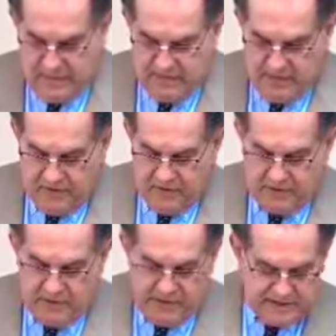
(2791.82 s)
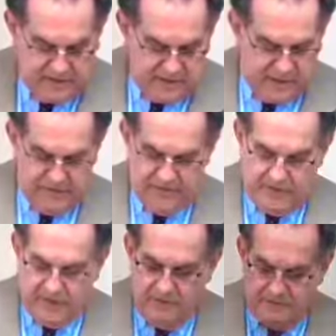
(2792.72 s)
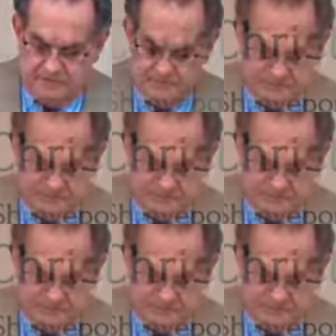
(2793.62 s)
pray for the Lord's blessing on what we've heard.